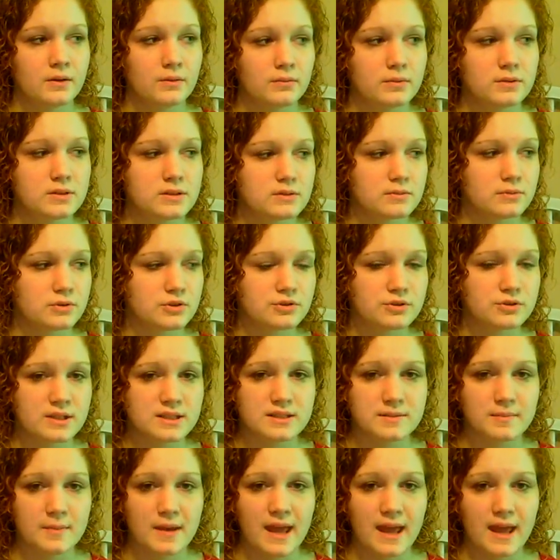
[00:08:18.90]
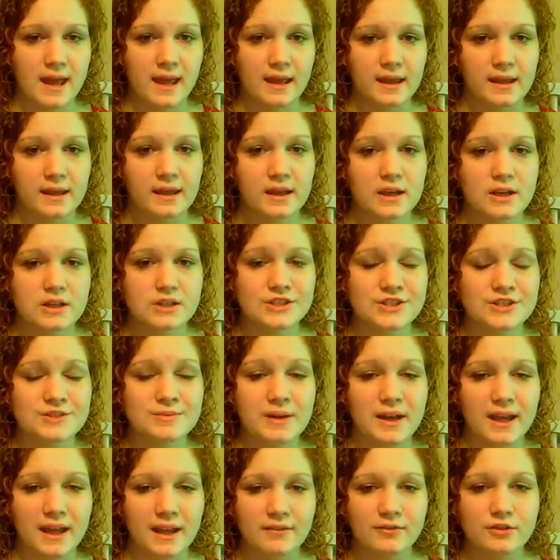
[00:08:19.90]
what's the one? Tresemme. Just
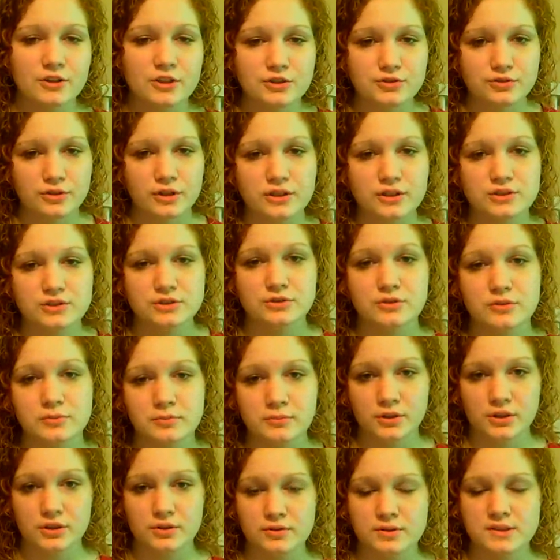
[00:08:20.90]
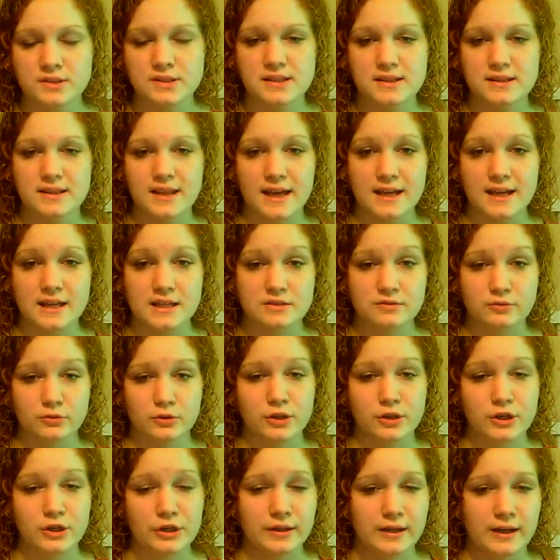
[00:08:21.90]
about every drugstore mousse that is
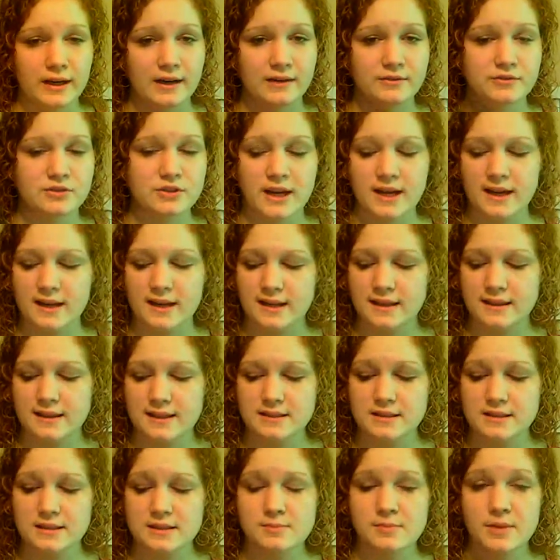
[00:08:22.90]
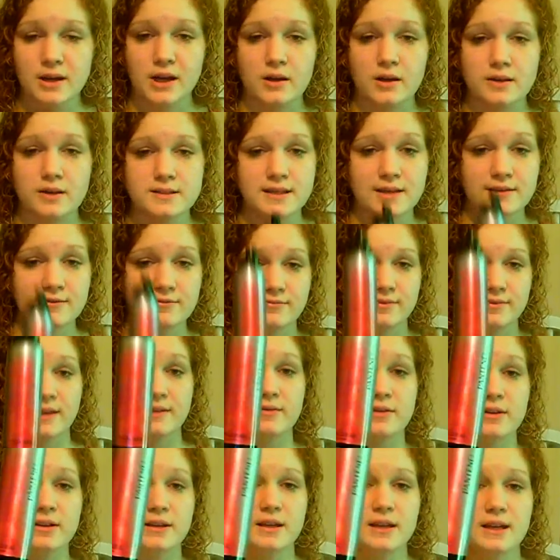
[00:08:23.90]
for curly hair I've tried, and this is my all-time
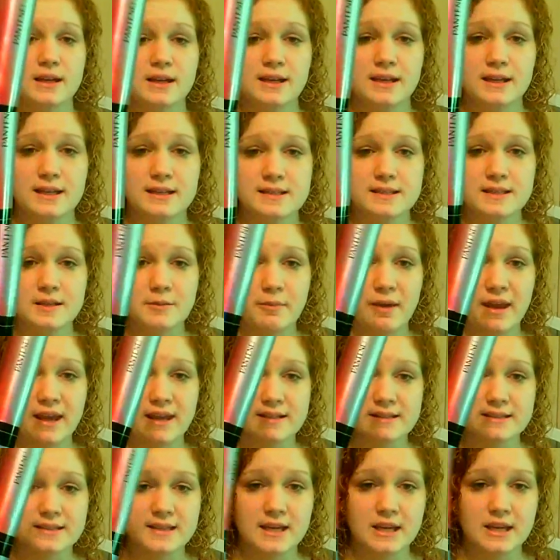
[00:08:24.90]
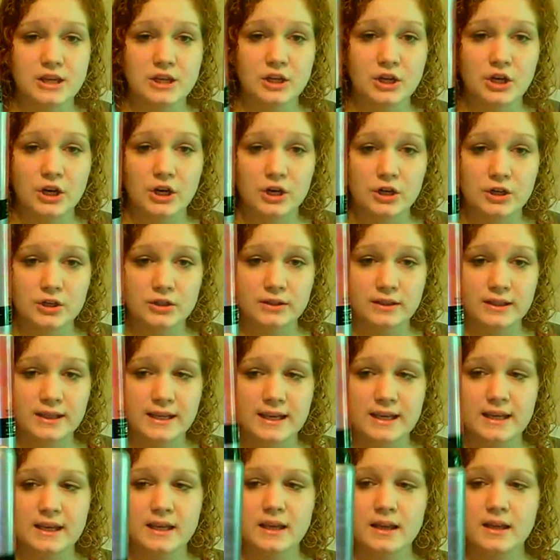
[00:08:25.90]
favorite. Is the Pantene
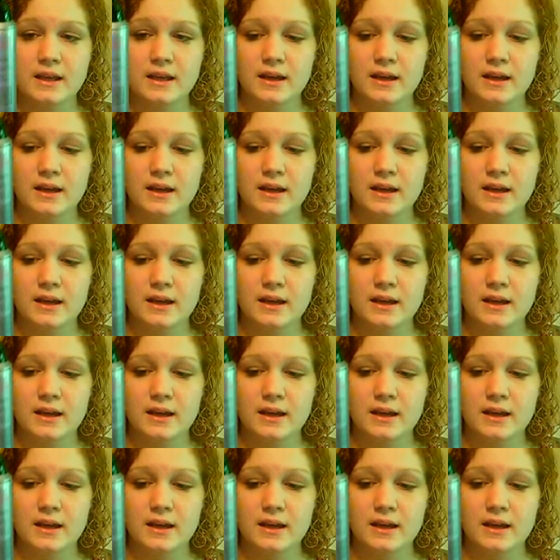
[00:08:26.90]
Curly